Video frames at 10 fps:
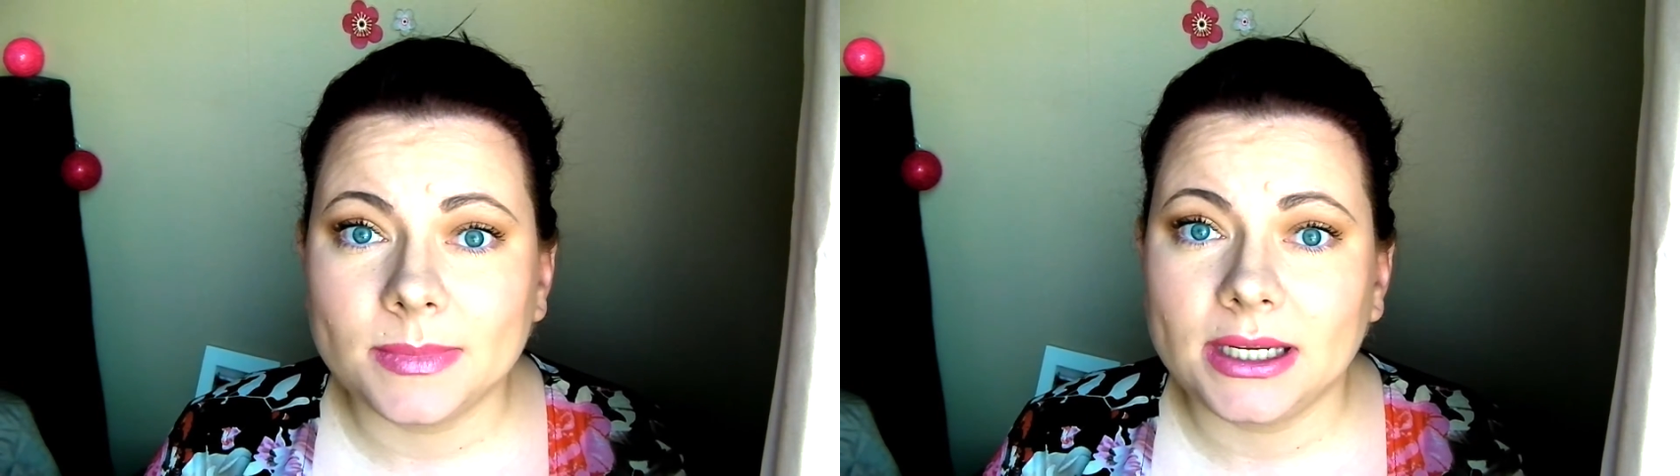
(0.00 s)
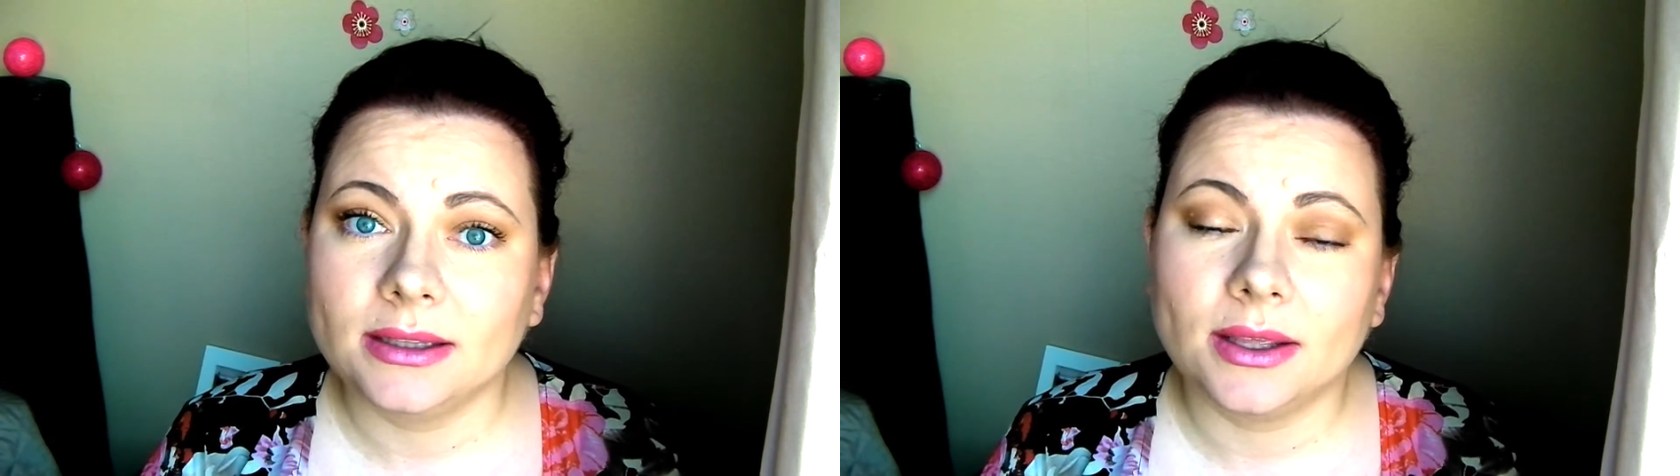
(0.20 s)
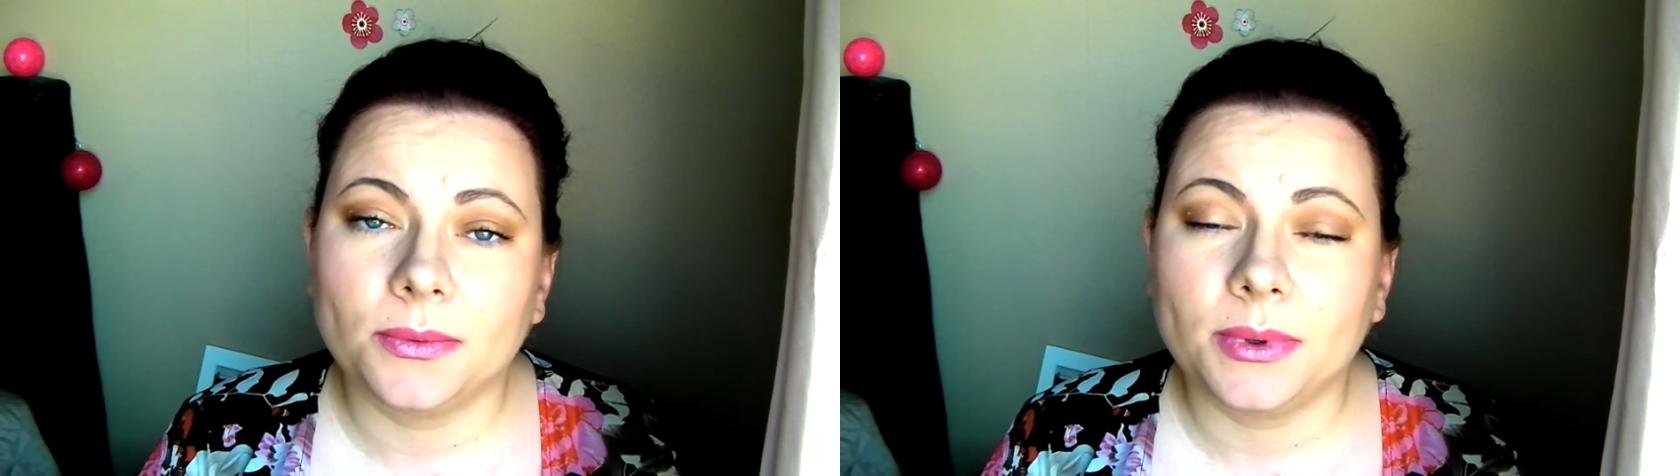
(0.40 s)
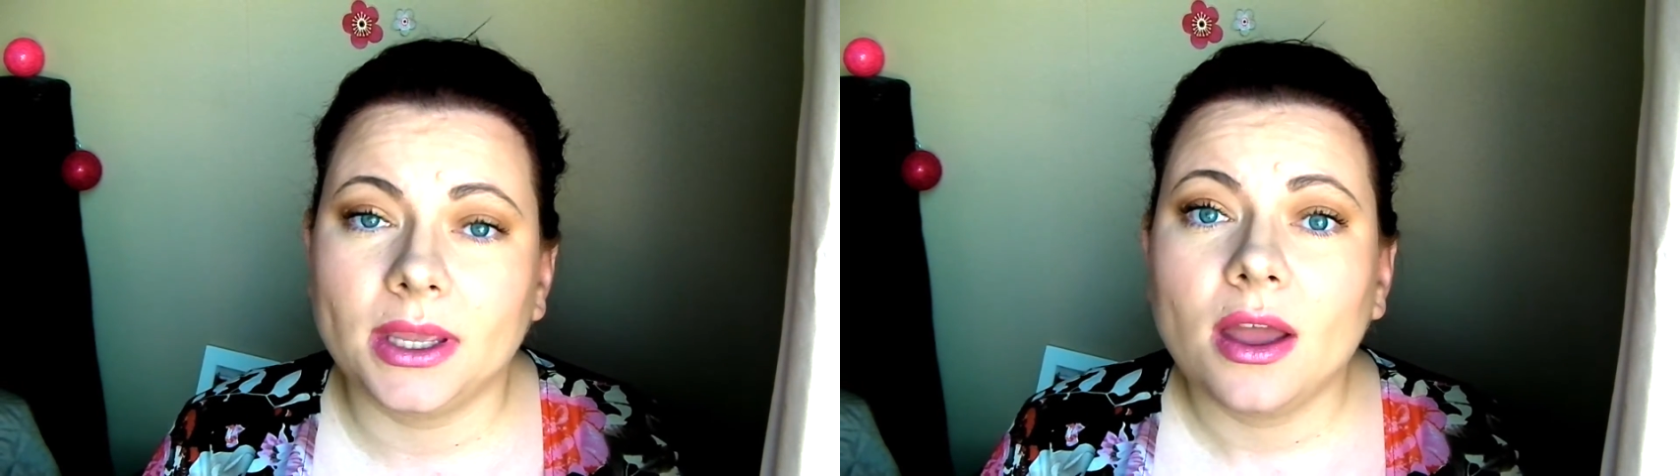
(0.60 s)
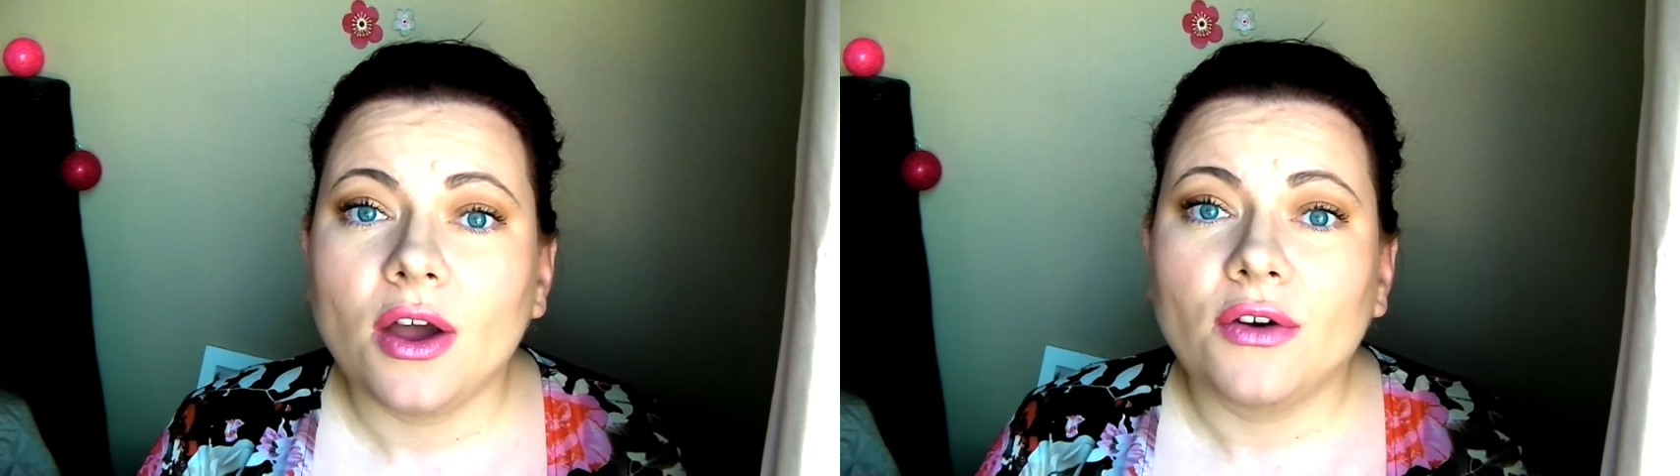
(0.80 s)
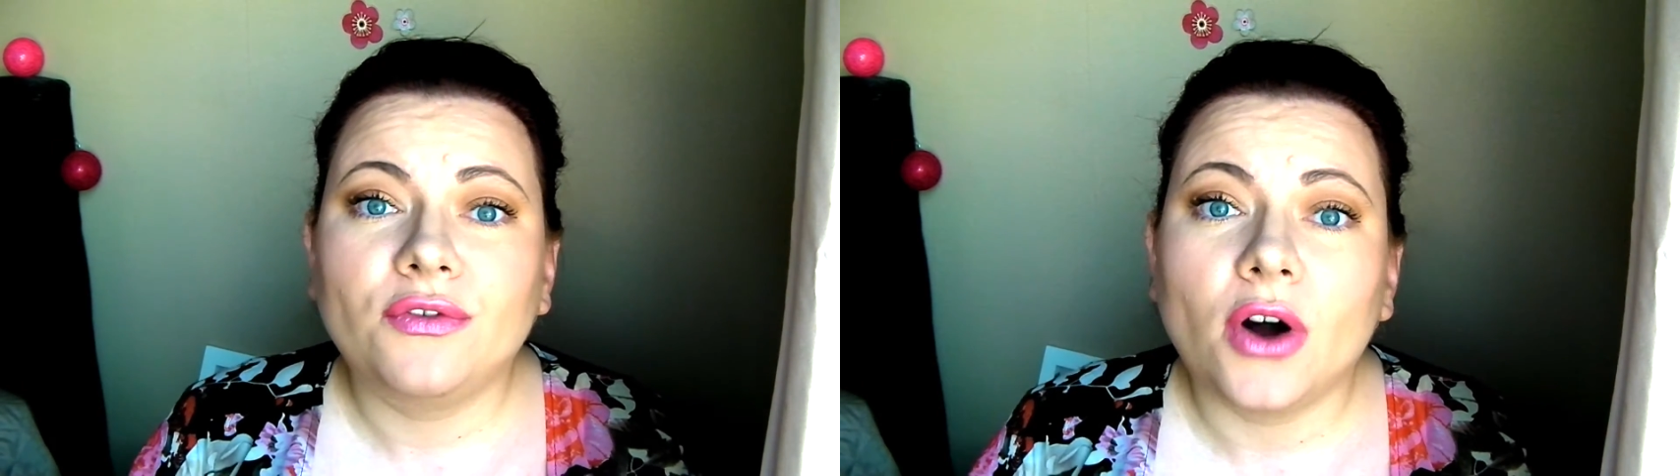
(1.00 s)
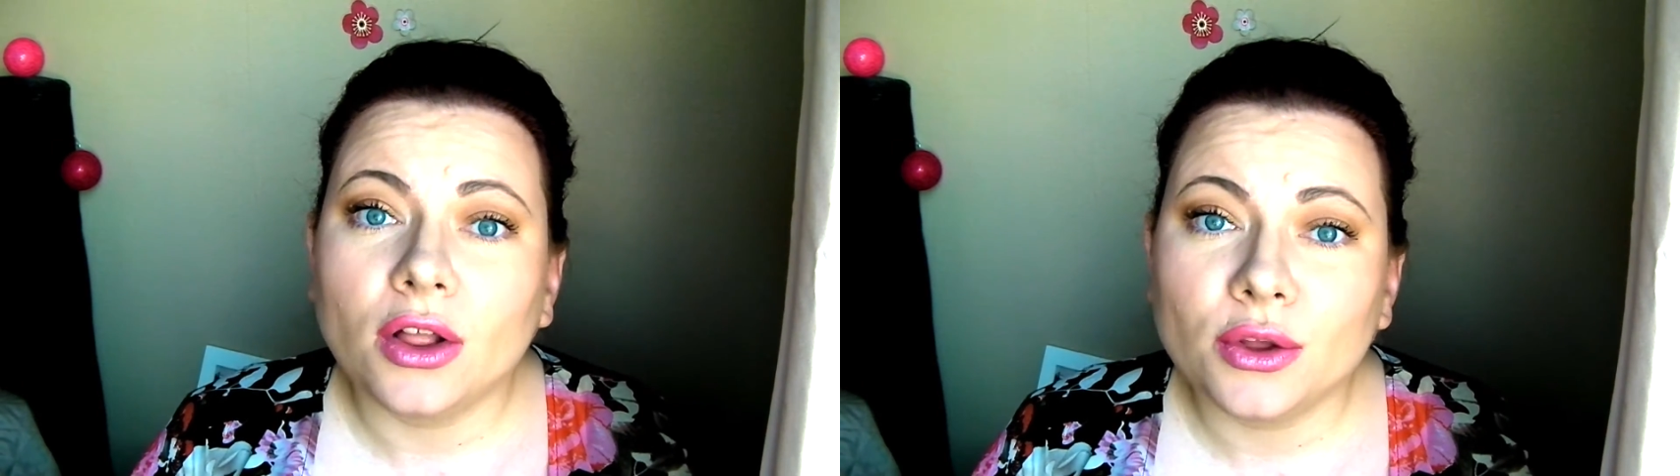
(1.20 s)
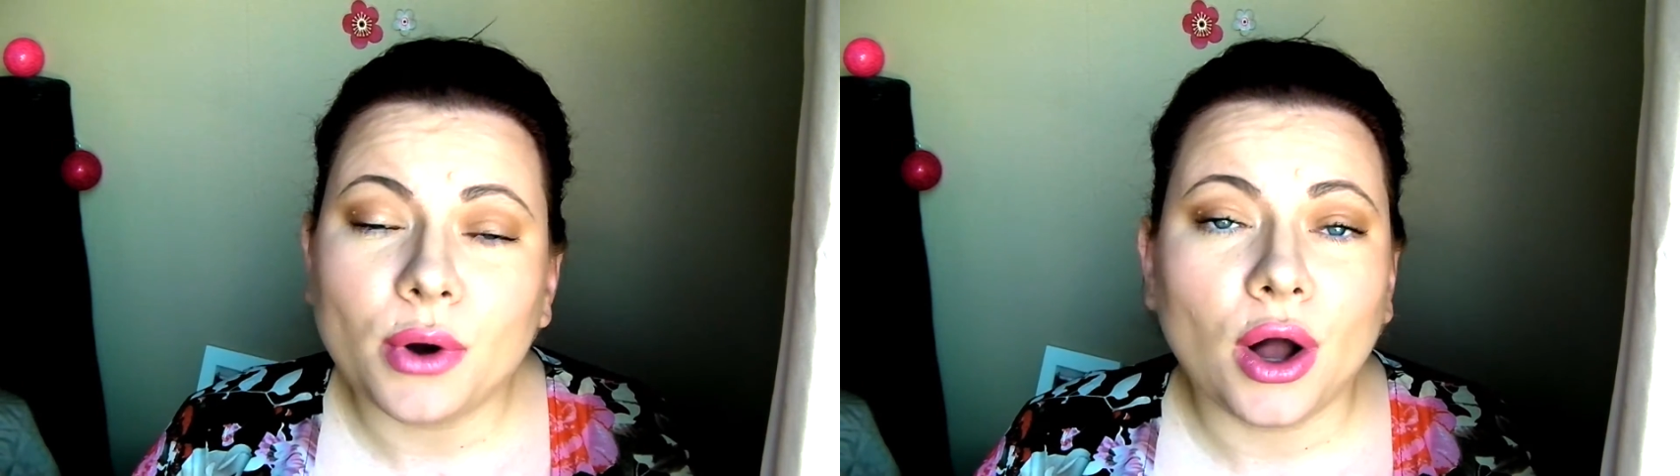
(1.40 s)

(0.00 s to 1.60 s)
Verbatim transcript: meaning that we follow